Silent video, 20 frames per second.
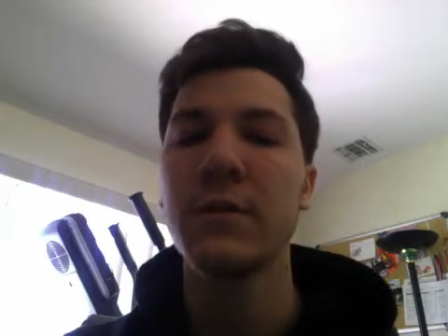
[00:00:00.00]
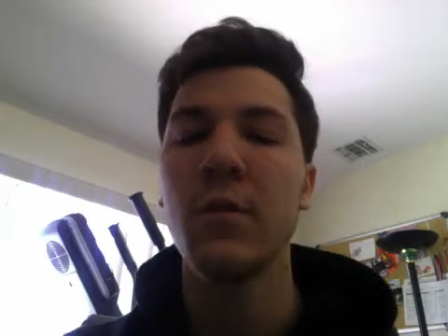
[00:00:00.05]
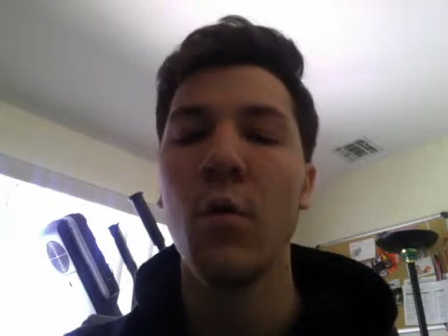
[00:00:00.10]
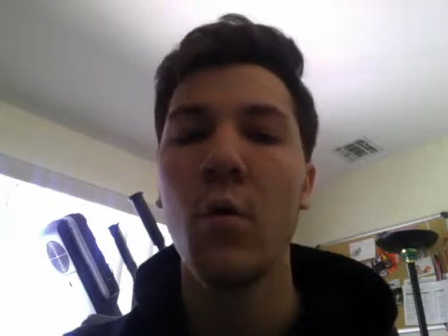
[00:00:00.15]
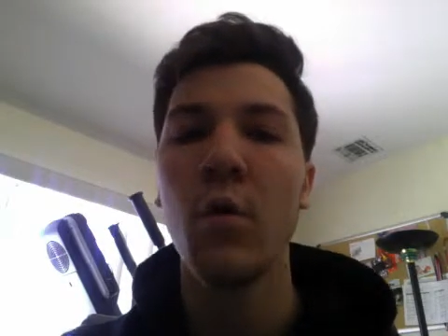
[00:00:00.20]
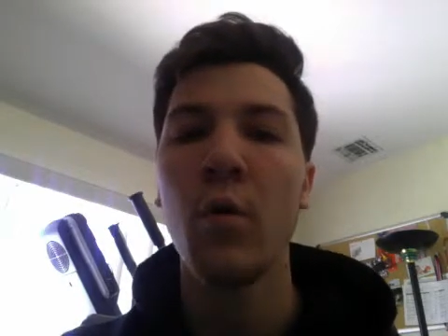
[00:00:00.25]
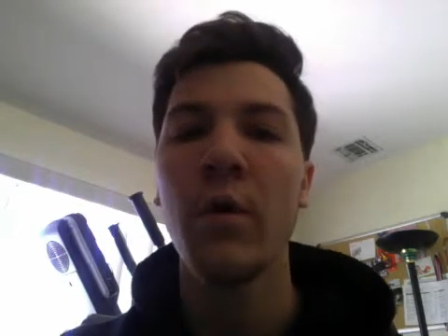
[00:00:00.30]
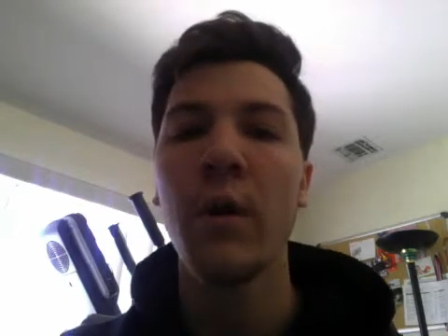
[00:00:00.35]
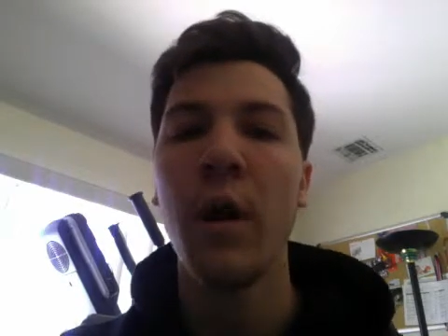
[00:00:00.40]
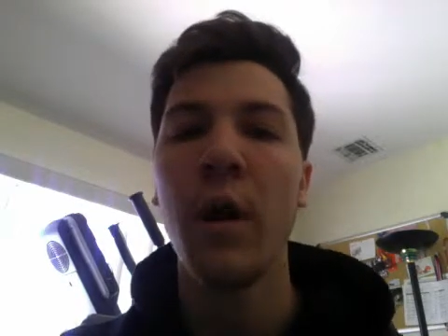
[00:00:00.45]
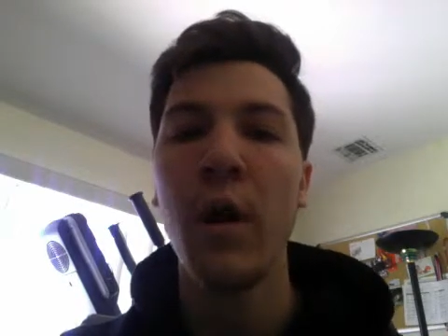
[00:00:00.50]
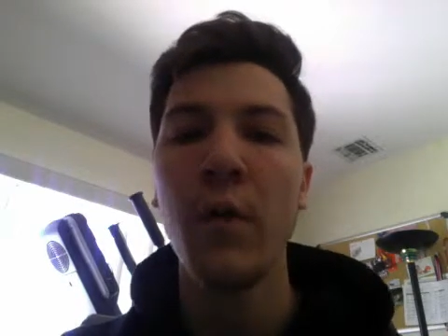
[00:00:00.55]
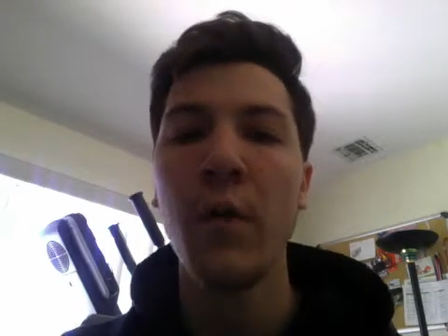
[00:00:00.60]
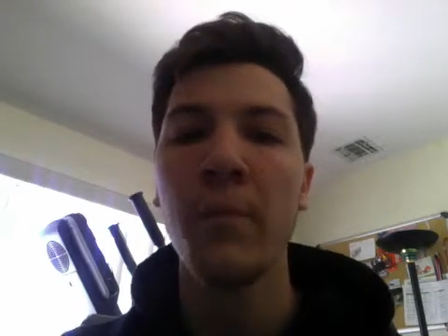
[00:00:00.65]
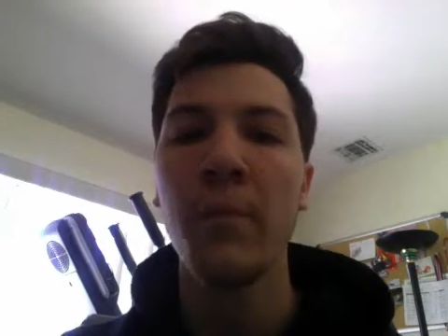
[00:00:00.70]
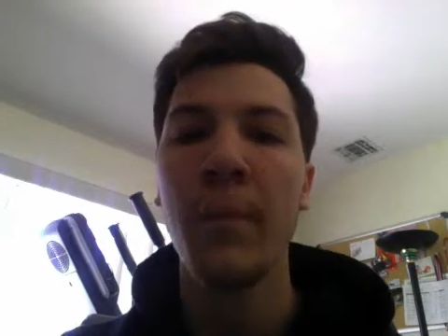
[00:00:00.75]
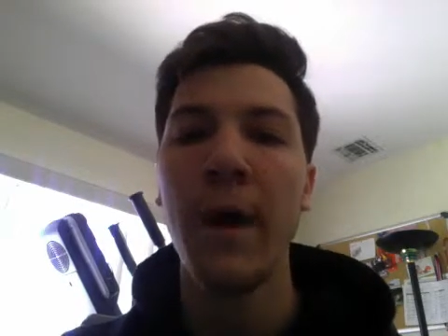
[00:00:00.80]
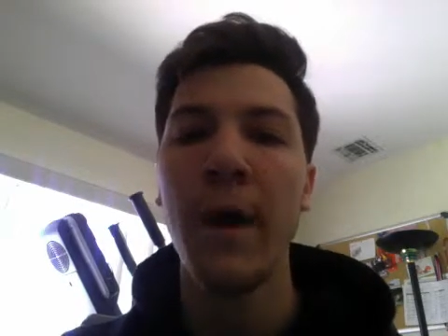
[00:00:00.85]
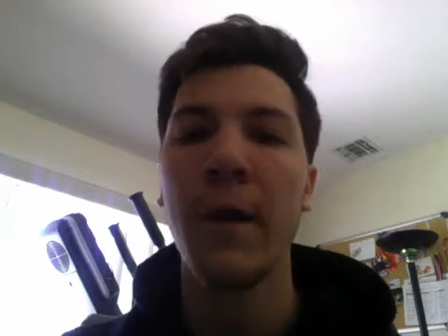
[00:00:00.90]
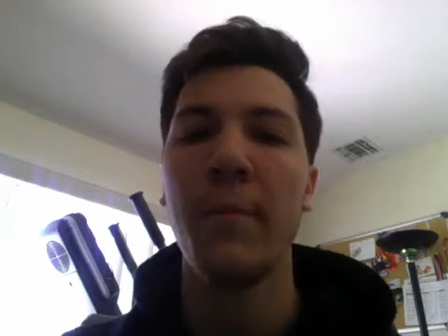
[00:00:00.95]
or an other
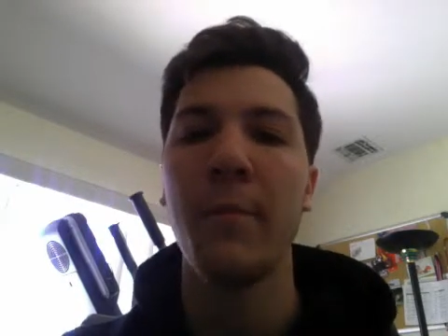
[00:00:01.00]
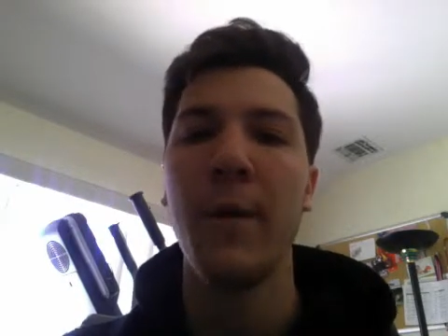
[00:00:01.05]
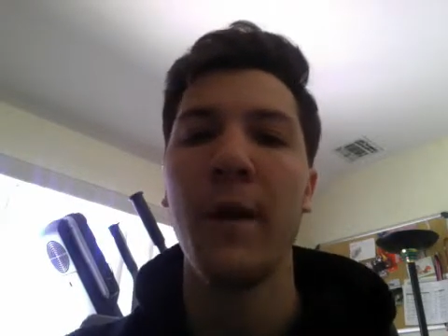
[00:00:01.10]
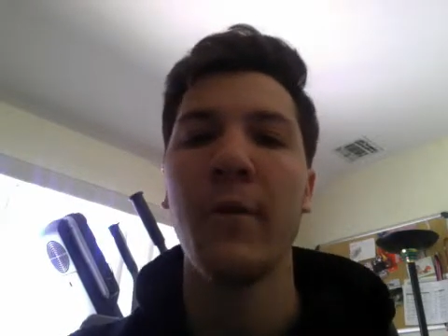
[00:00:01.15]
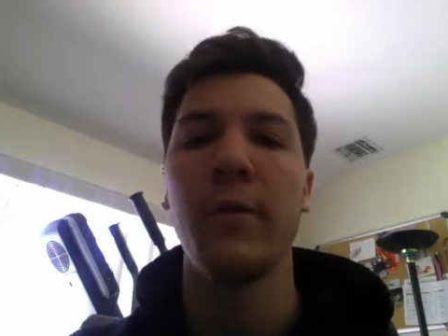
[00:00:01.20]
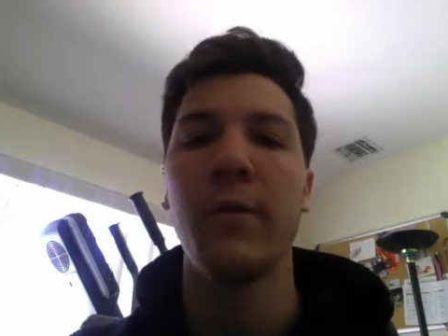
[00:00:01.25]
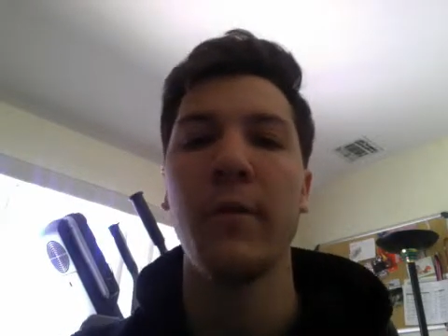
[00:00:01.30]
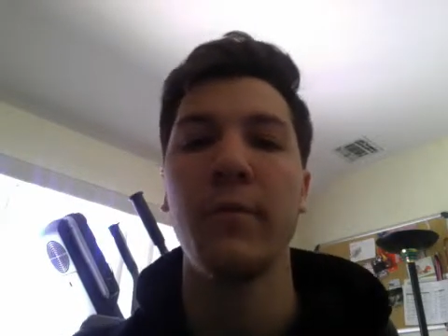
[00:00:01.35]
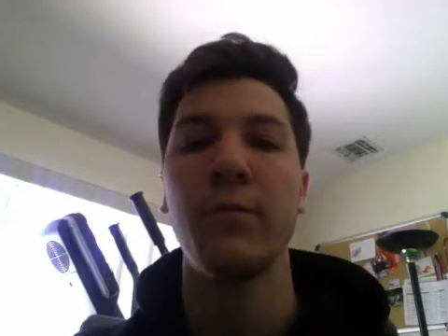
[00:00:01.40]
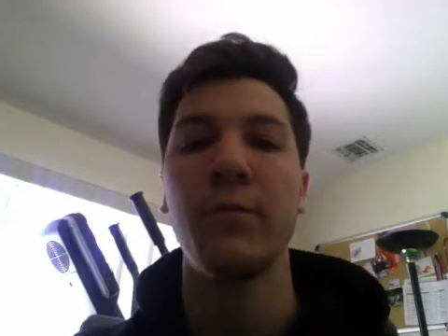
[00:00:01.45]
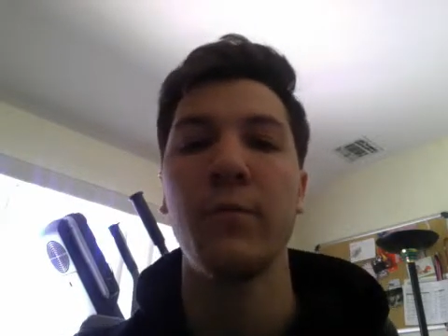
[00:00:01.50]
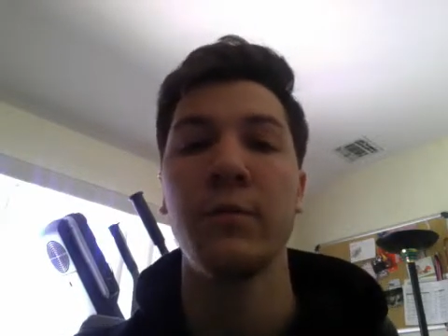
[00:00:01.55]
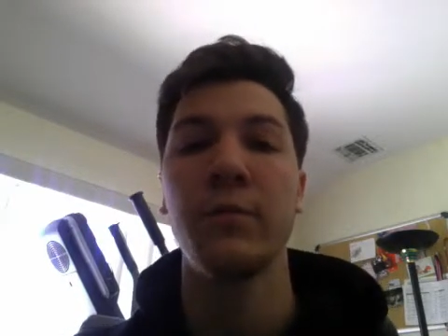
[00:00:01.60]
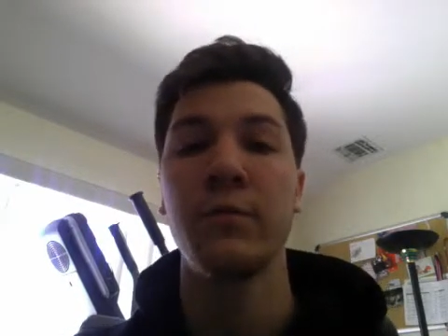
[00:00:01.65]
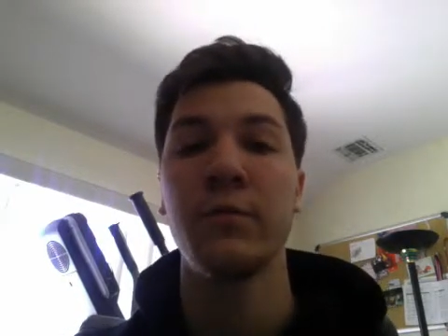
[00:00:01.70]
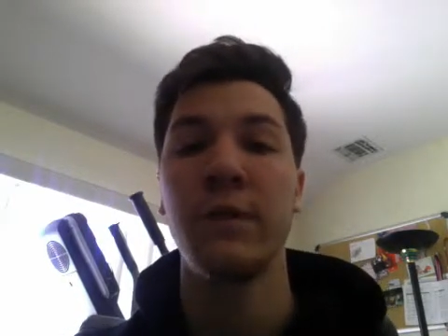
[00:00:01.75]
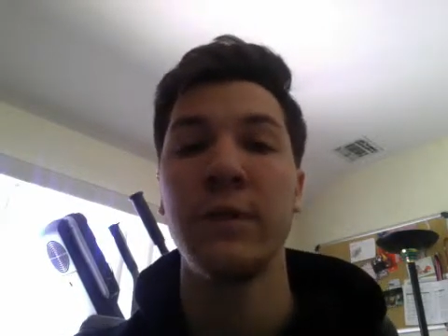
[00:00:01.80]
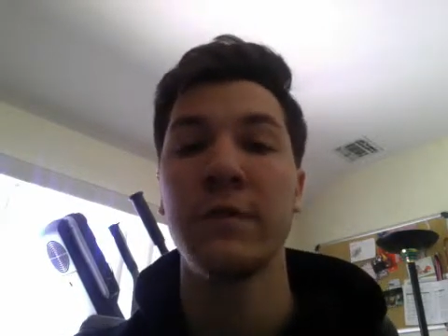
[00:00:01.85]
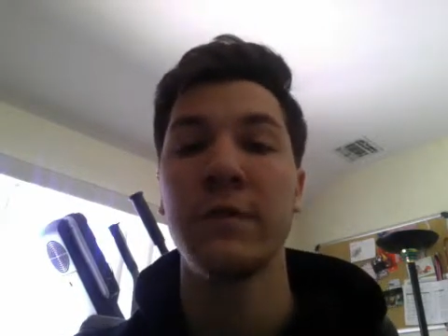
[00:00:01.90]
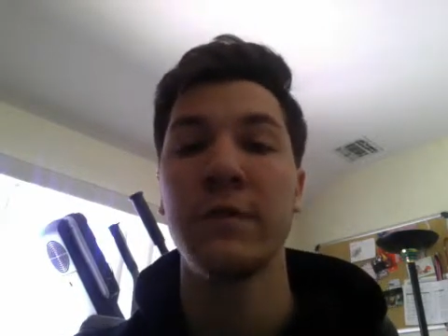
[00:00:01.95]
matter paragraph, which
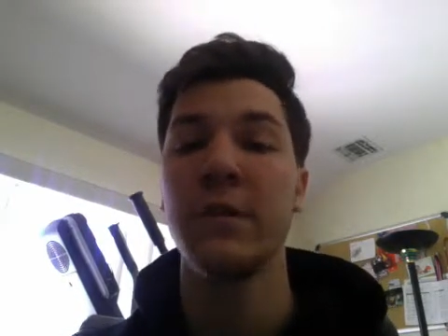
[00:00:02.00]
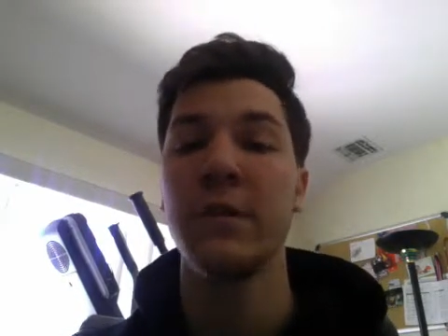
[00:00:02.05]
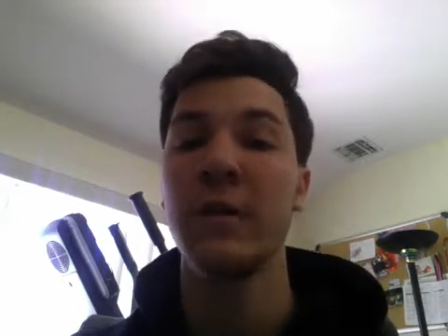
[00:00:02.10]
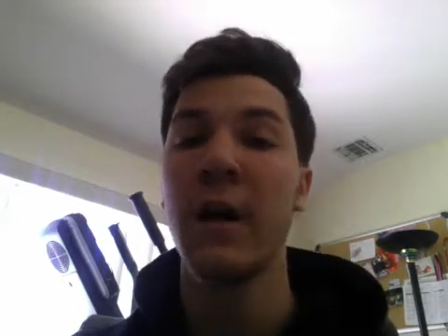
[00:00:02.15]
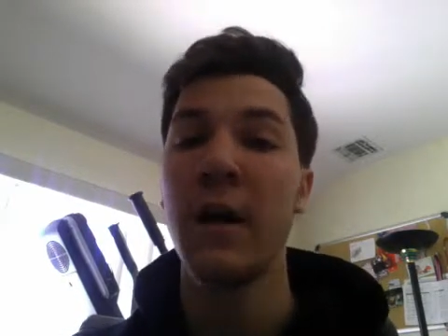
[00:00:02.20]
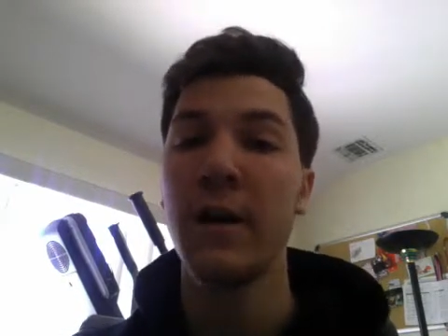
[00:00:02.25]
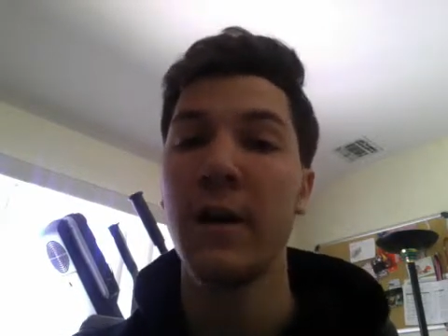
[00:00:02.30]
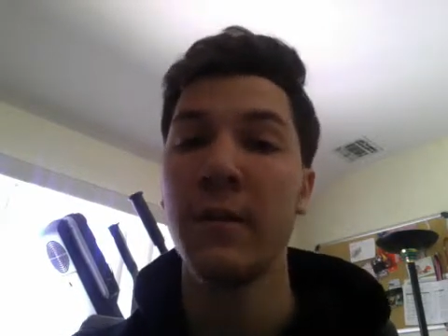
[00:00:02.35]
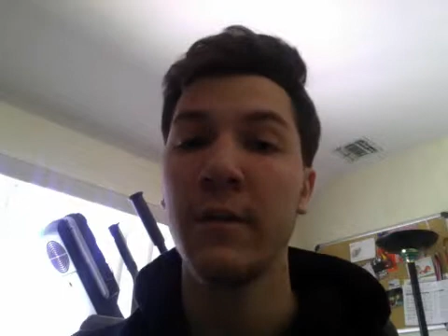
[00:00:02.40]
relates to